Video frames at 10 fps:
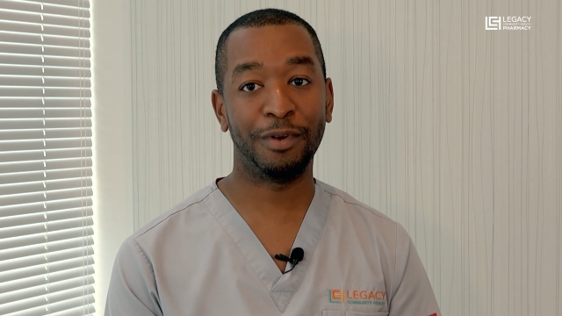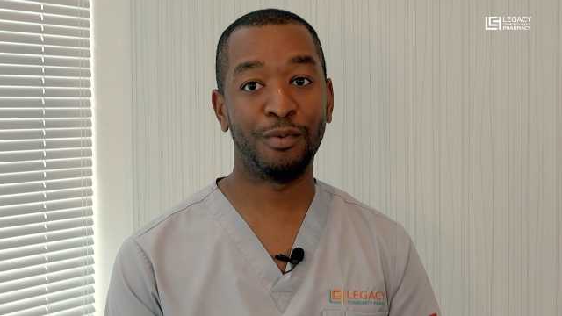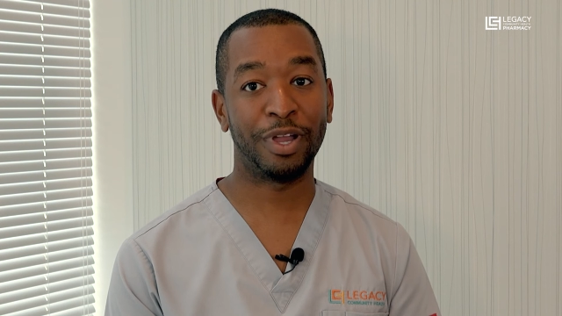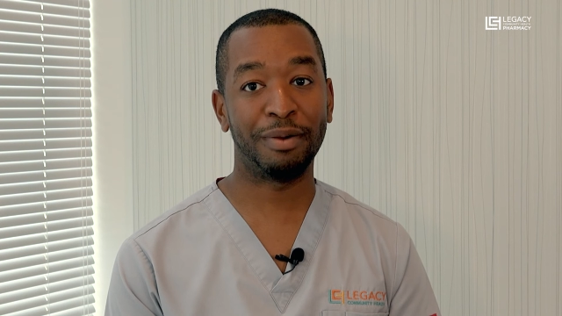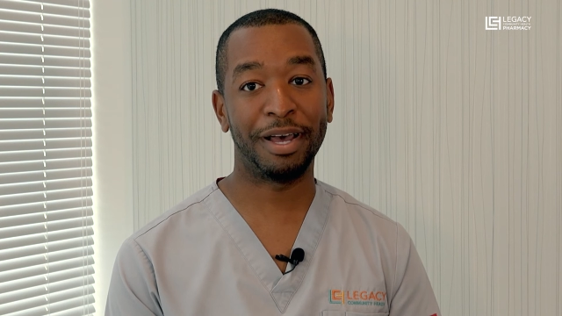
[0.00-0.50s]

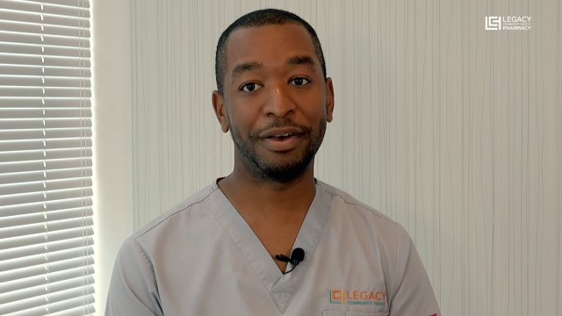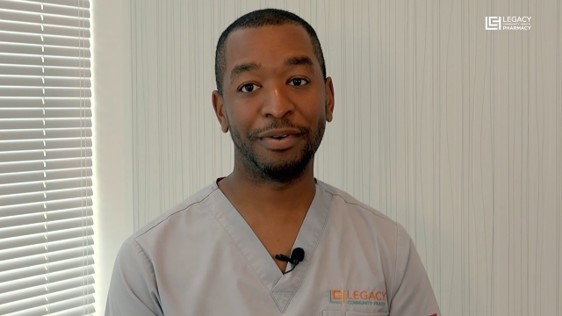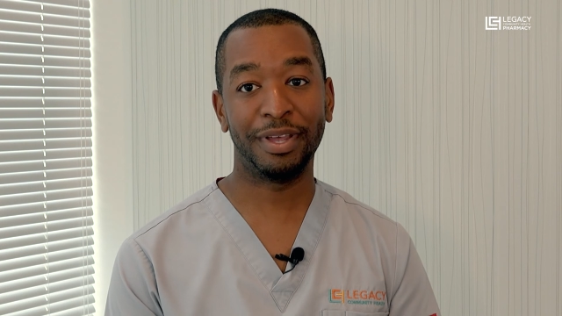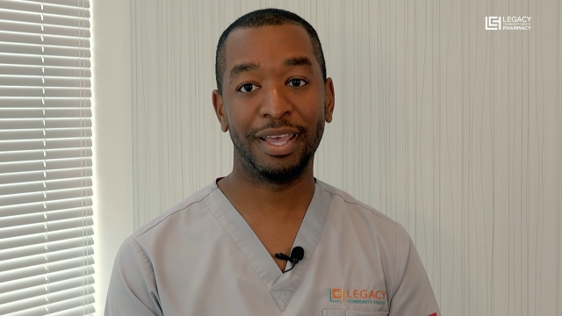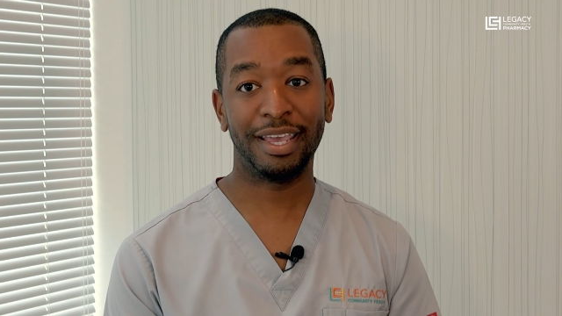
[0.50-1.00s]
going
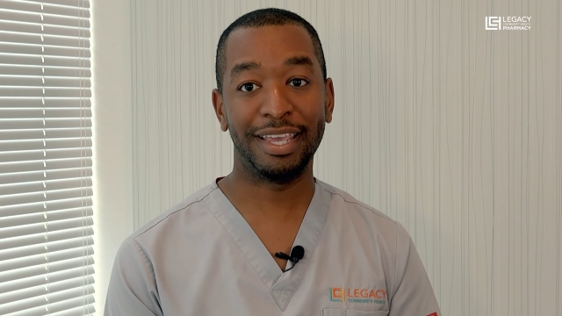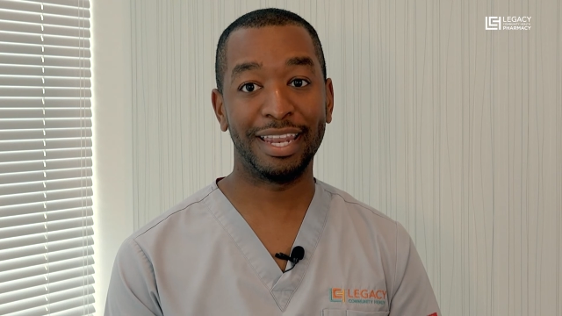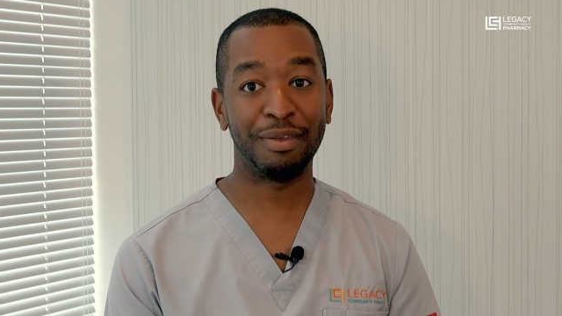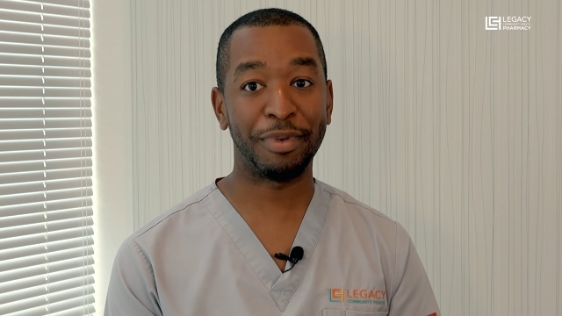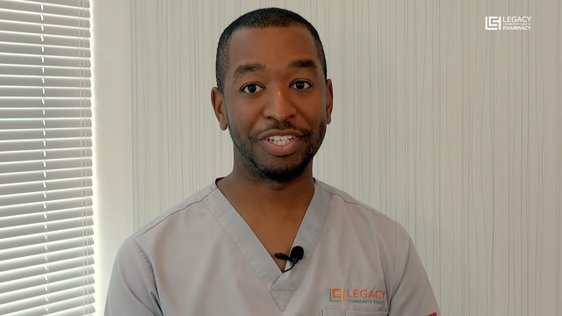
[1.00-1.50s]
about
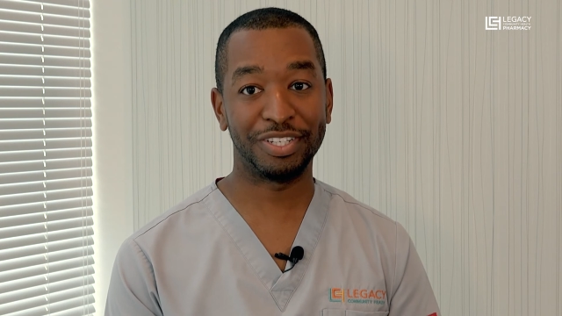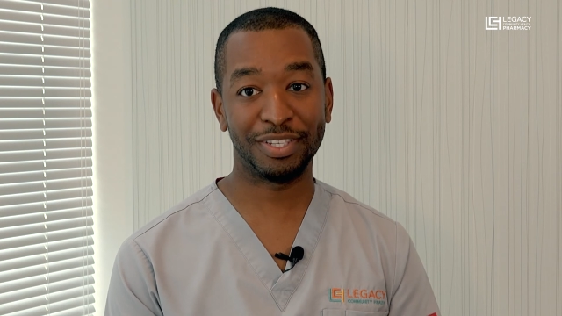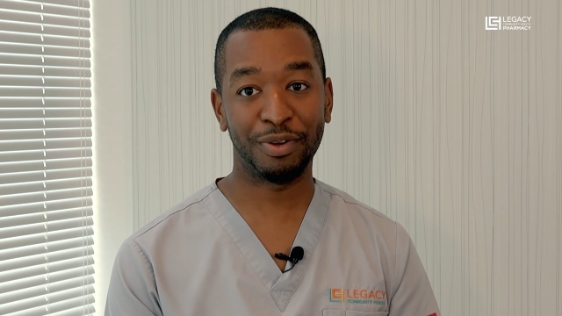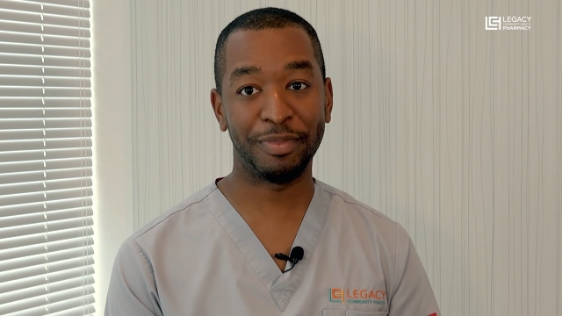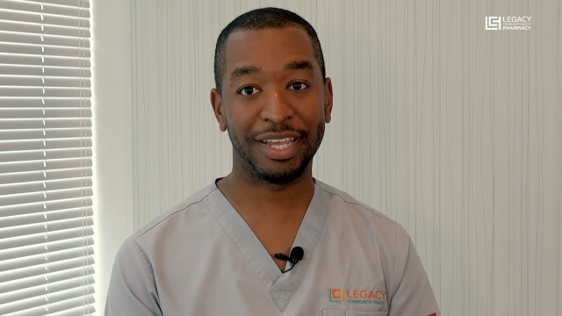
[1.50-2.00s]
getting
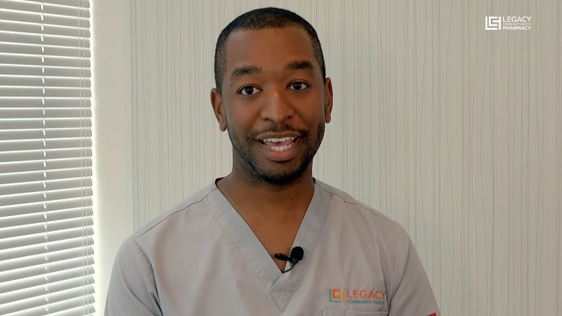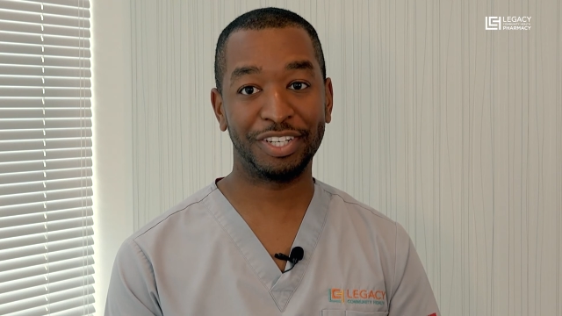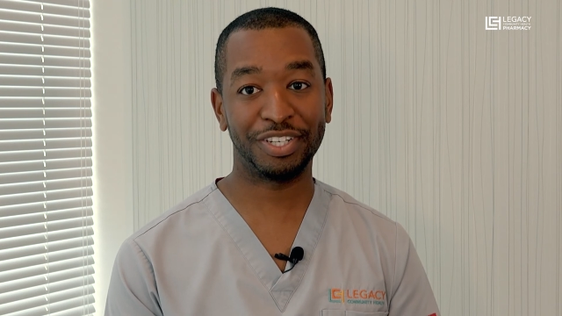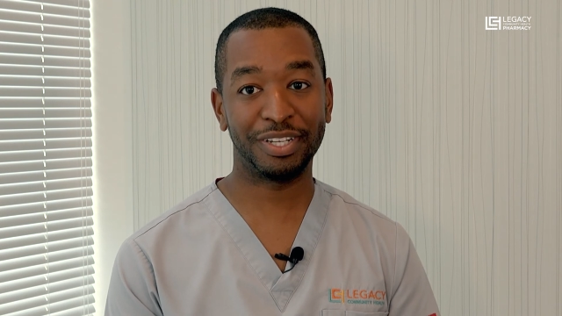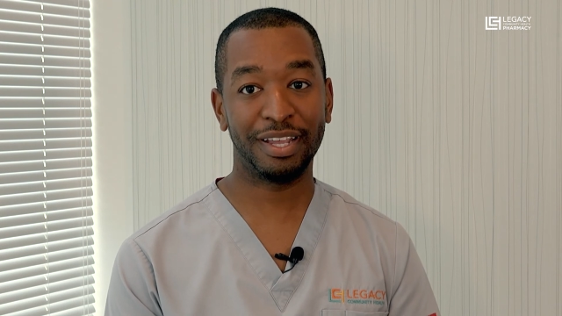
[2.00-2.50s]
patients their
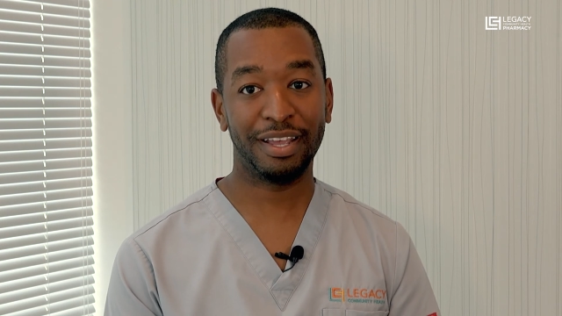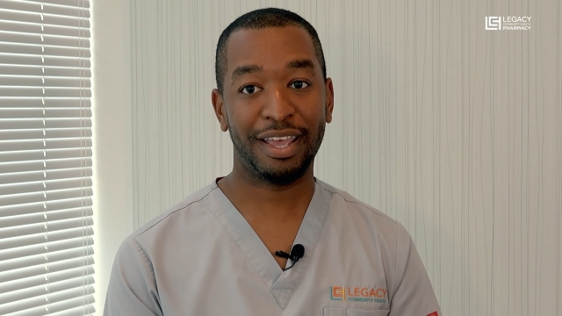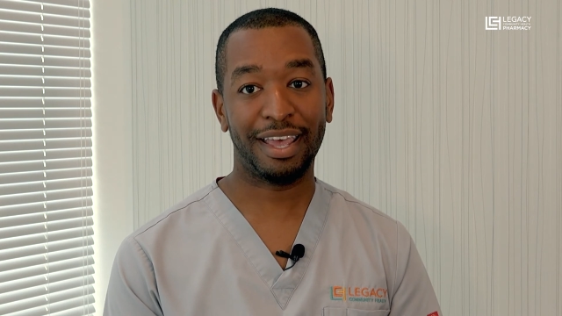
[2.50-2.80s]
medication,